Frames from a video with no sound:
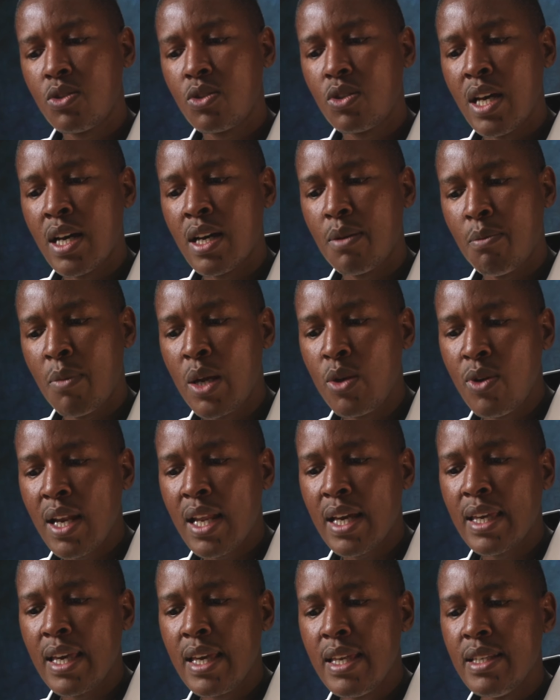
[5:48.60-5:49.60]
manual
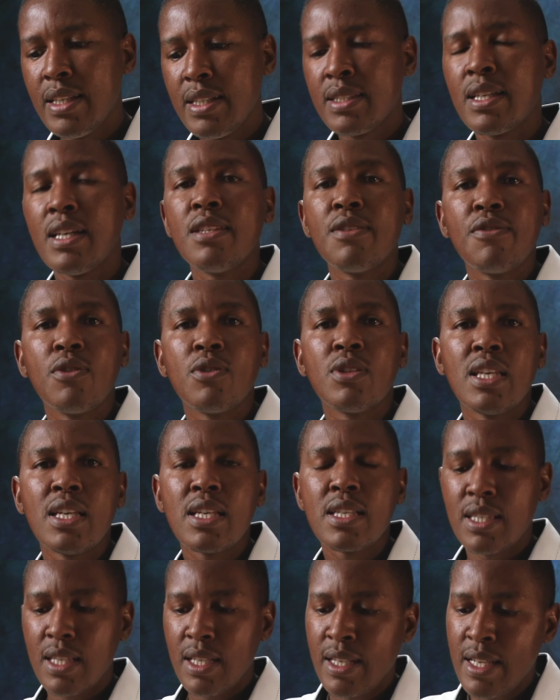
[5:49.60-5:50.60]
again, change few
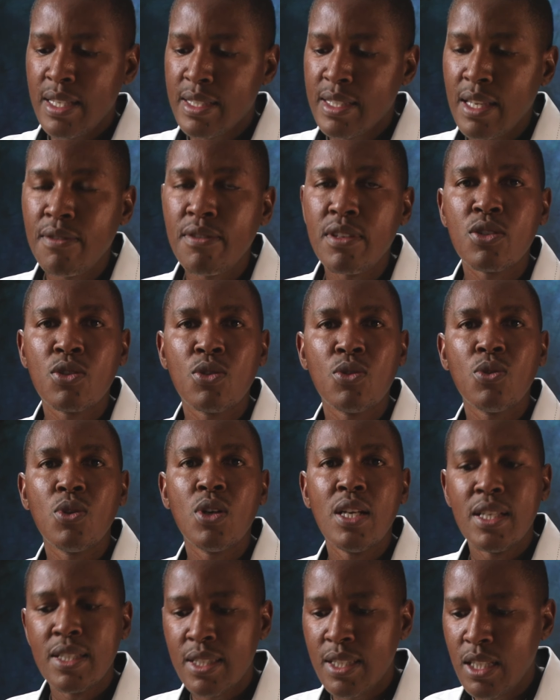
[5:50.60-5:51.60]
things, then save it to
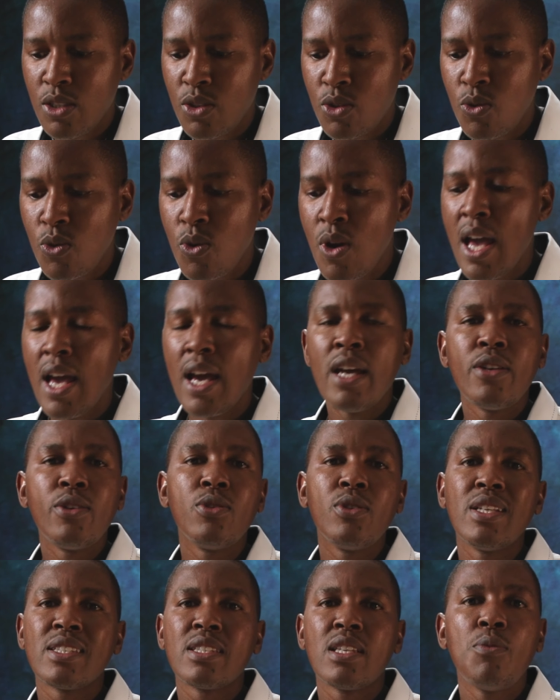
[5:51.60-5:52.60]
C2 and
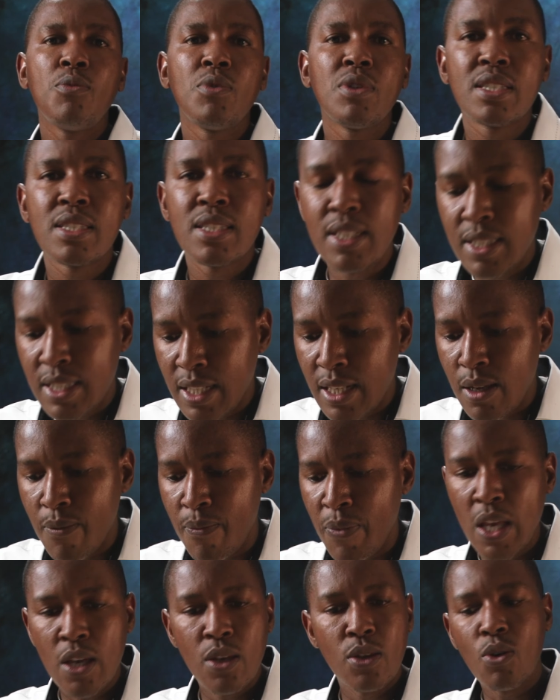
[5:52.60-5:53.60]
do the same with C3.
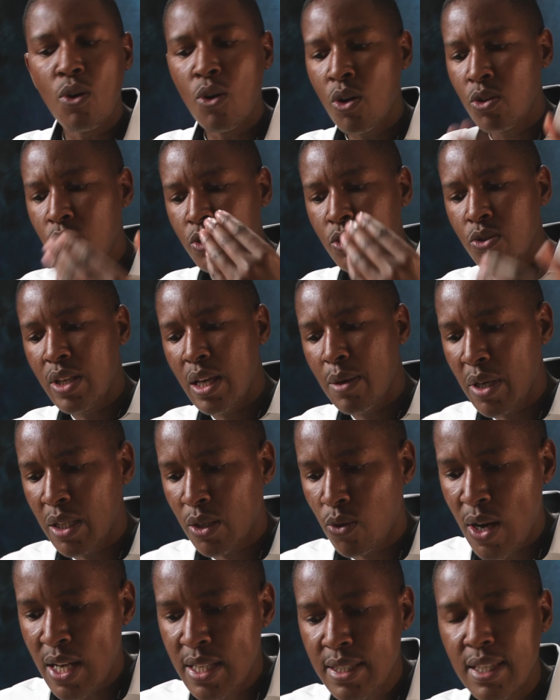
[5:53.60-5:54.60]
You all do them
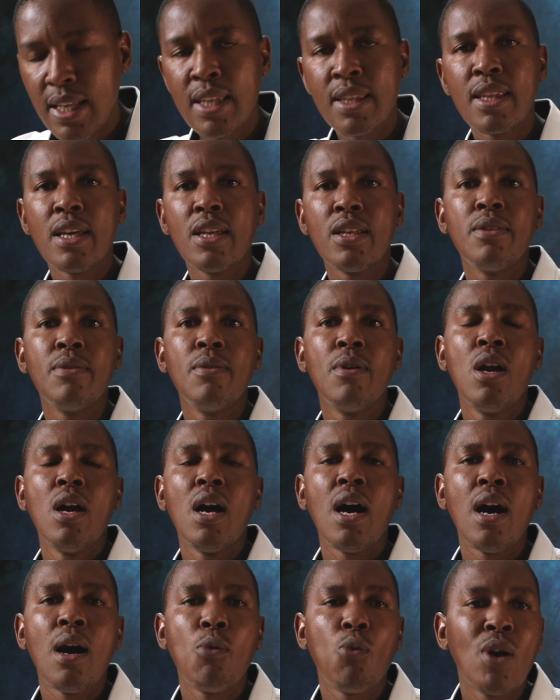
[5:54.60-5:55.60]
at once, and then
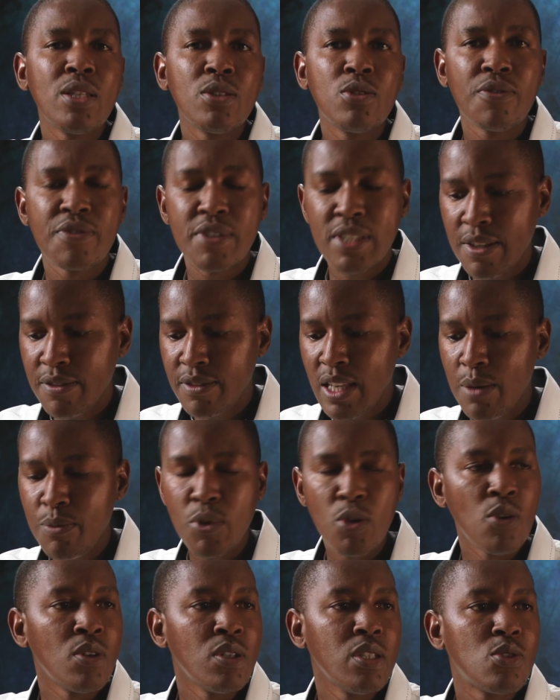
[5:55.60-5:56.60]
once you've saved them,
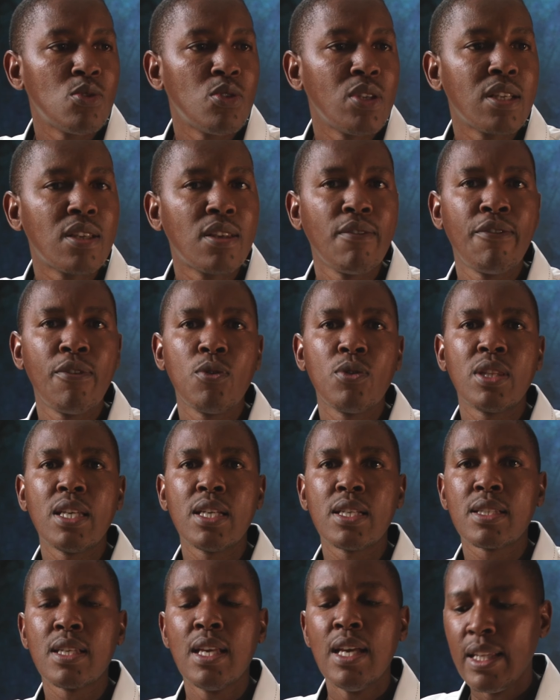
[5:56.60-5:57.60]
you only tweak a few
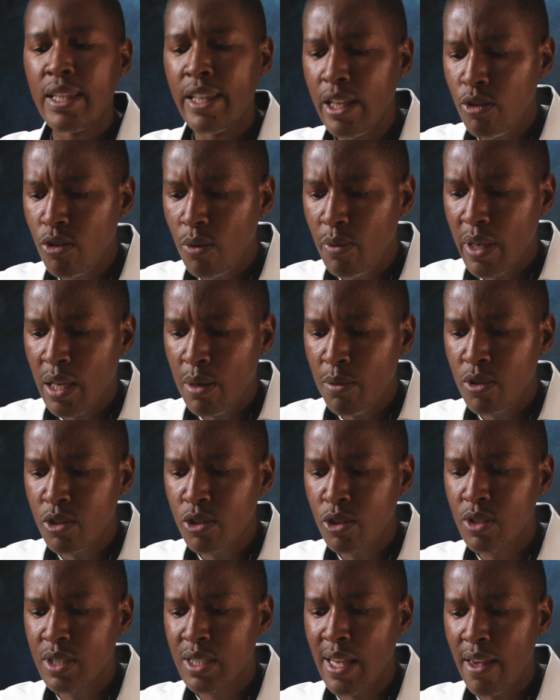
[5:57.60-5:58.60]
things. Then you'll be able
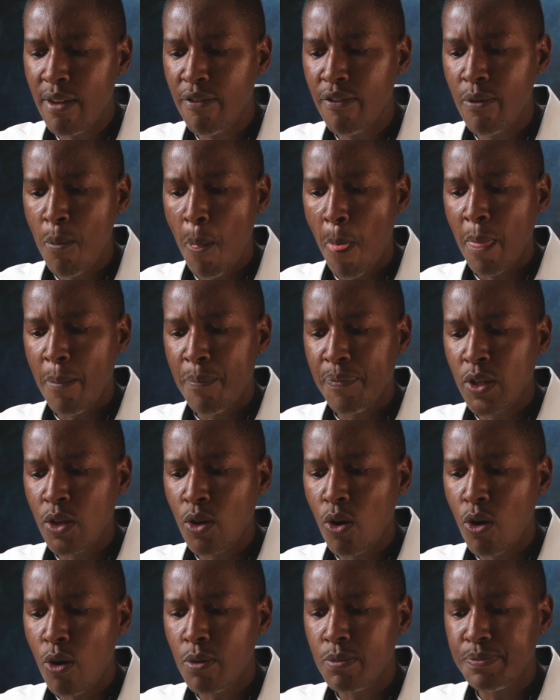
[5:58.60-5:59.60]
to save
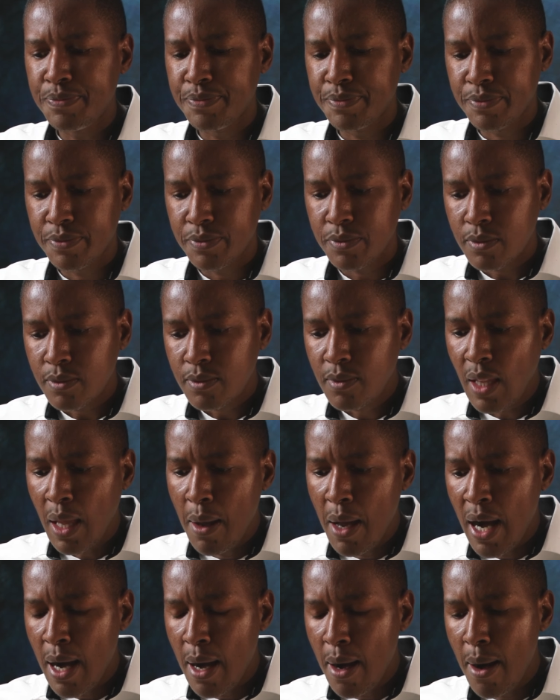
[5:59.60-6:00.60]
your
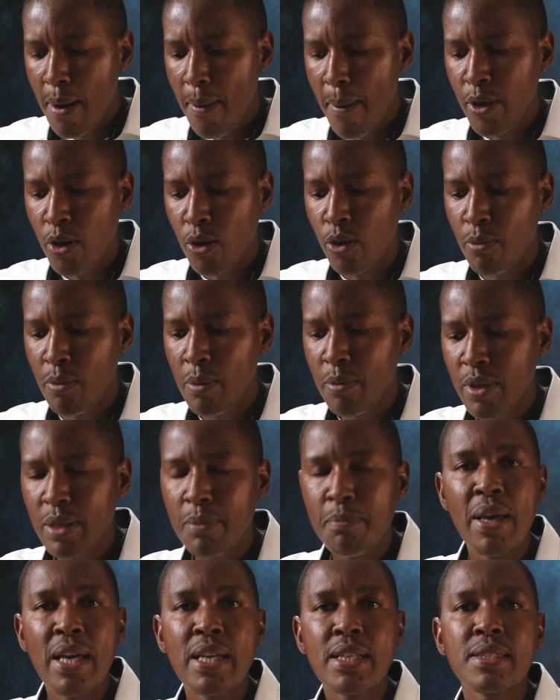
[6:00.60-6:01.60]
memory
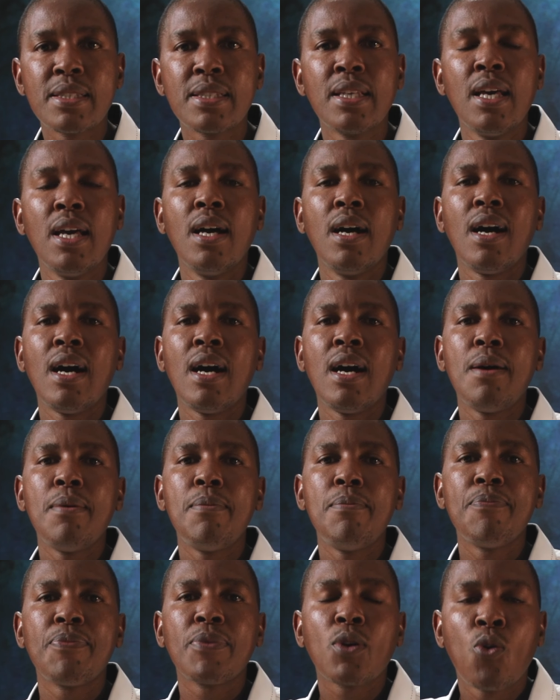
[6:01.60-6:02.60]
banks
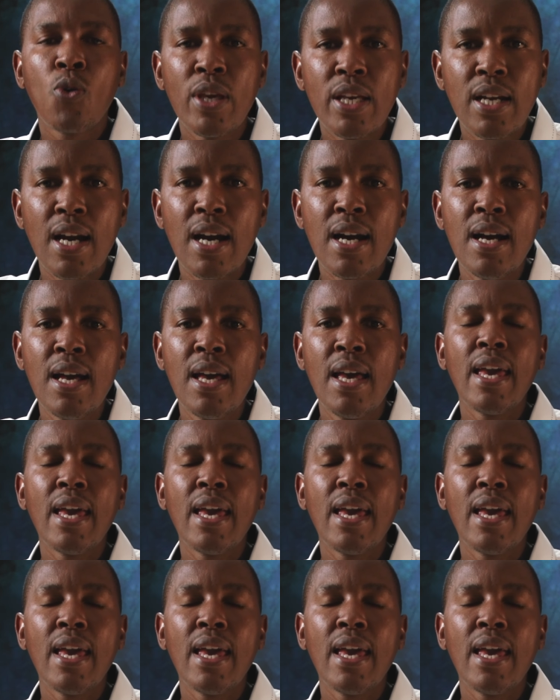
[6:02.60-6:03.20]
quicker